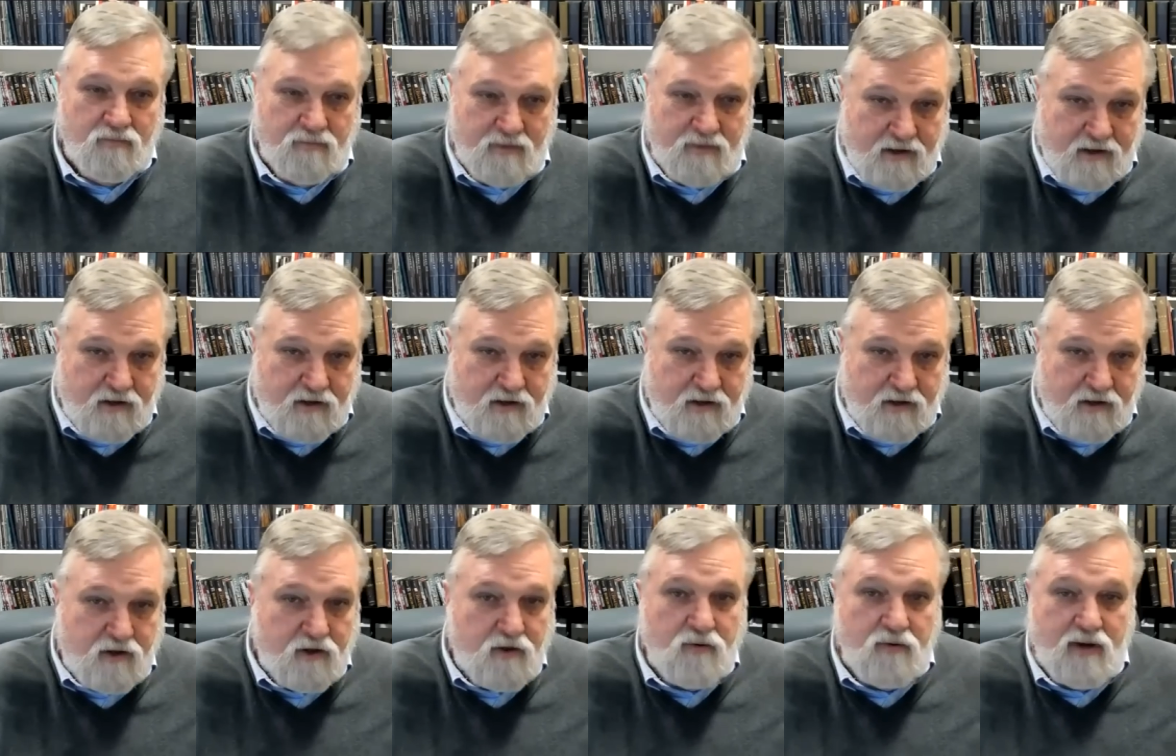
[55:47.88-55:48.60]
Thank
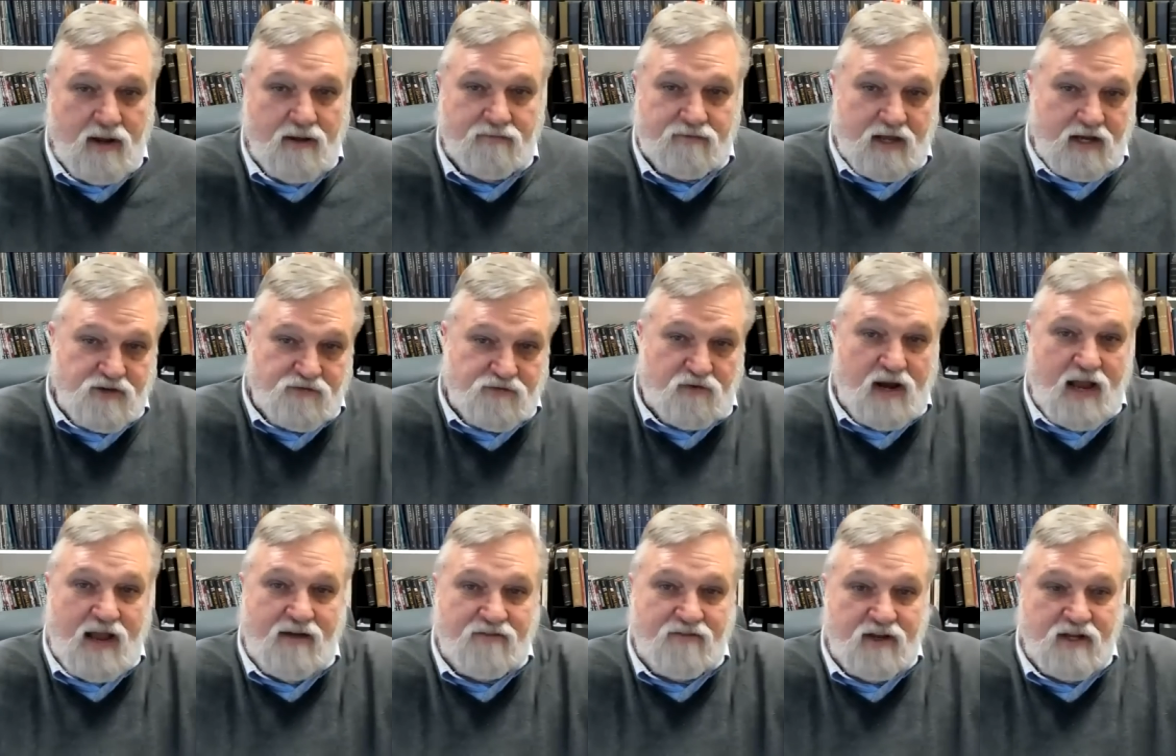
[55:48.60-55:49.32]
you. And thanks for
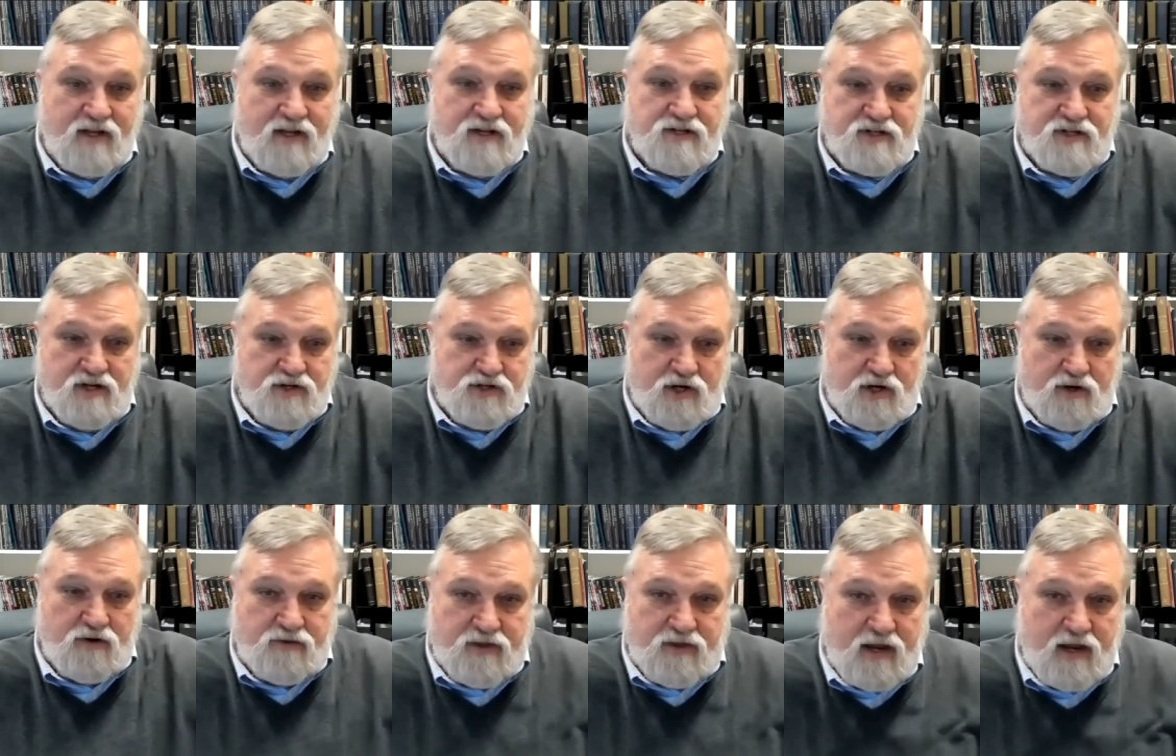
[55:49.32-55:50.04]
having us. And
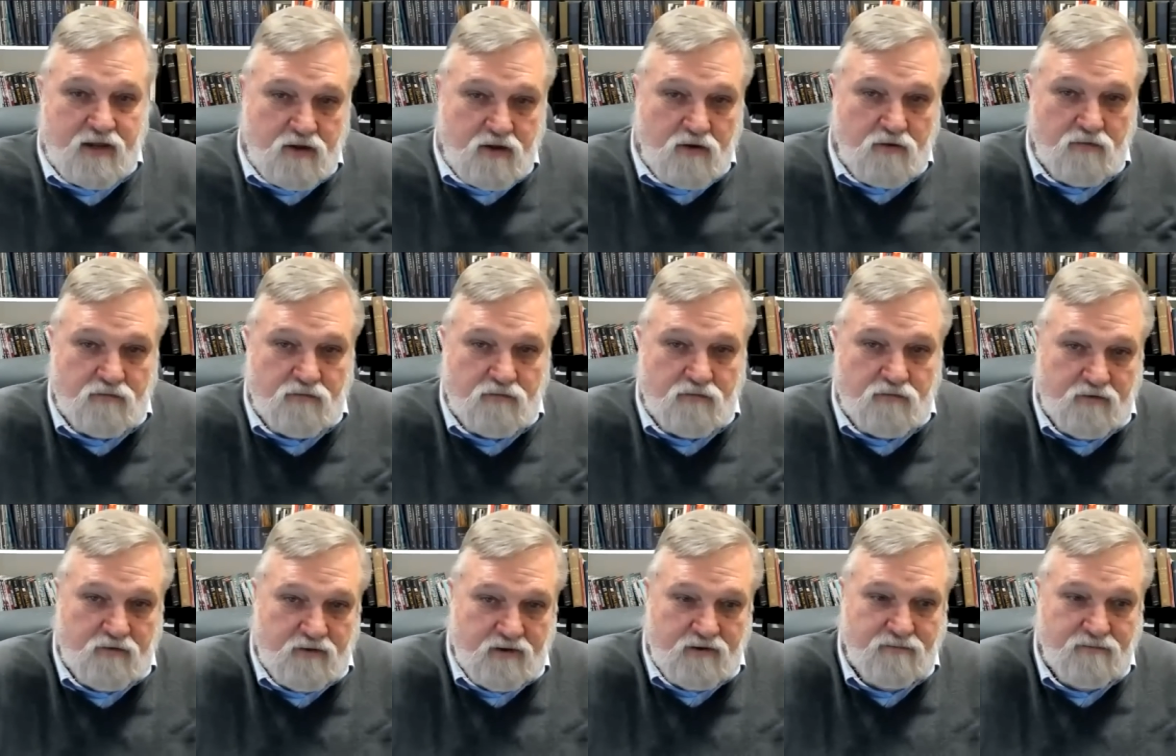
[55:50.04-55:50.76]
Jared, thank you for
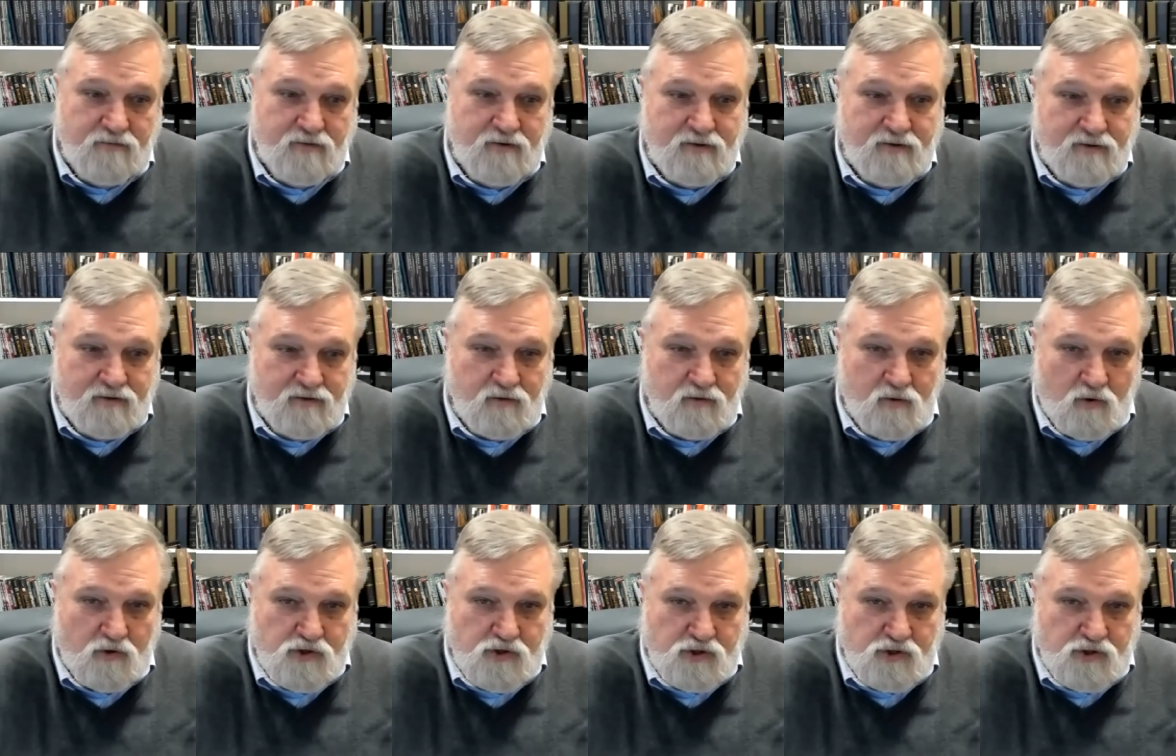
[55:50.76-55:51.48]
the
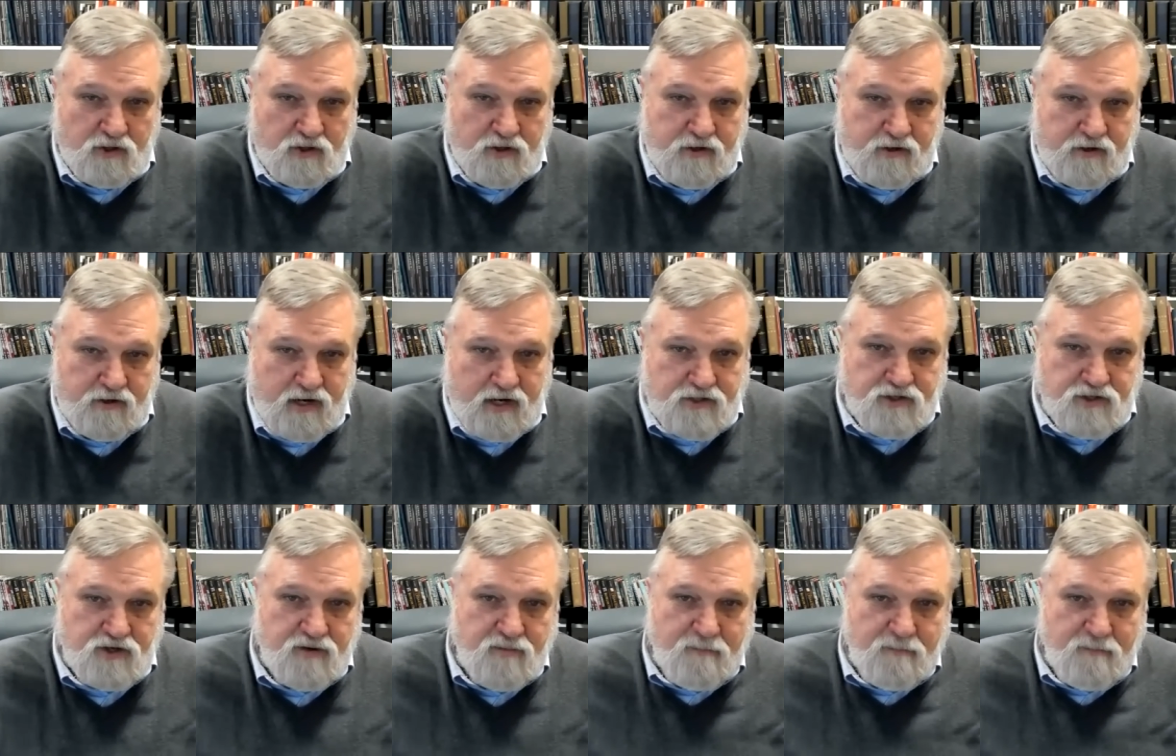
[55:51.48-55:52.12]
cordial interaction.